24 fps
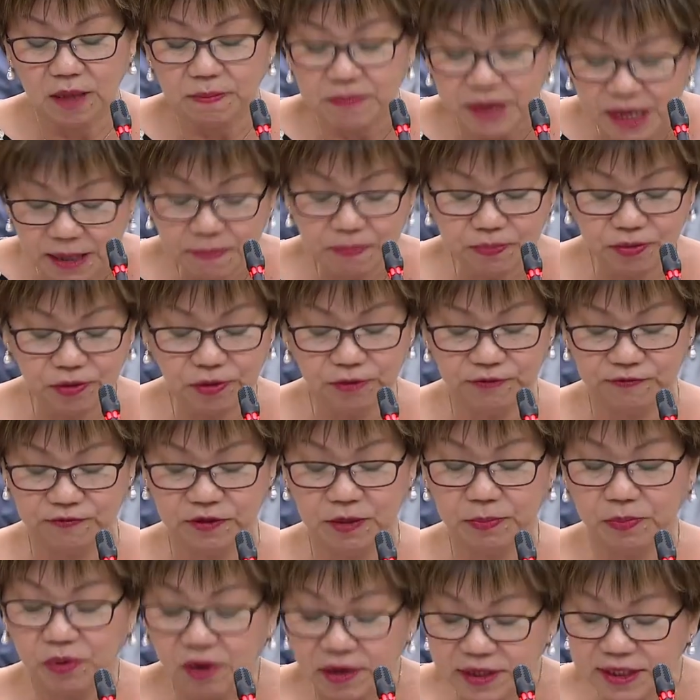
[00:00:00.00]
be
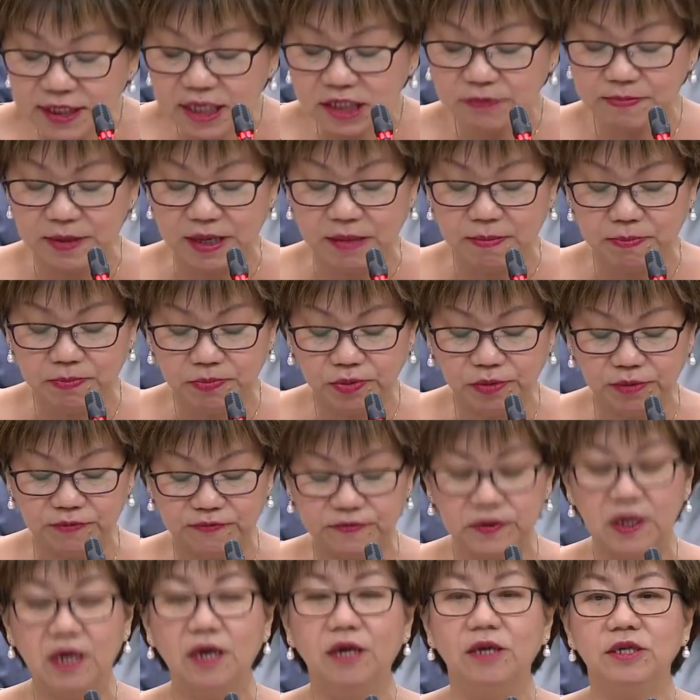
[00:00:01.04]
improved, the process be
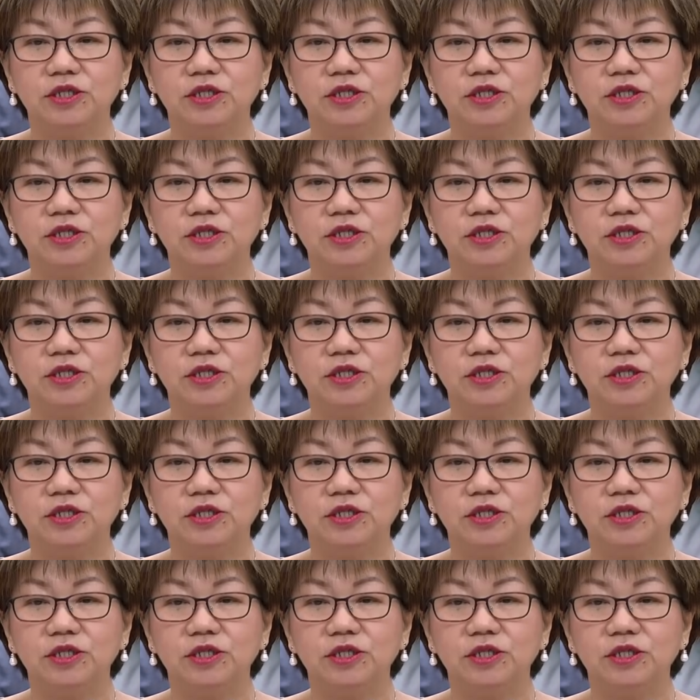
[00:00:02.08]
improved,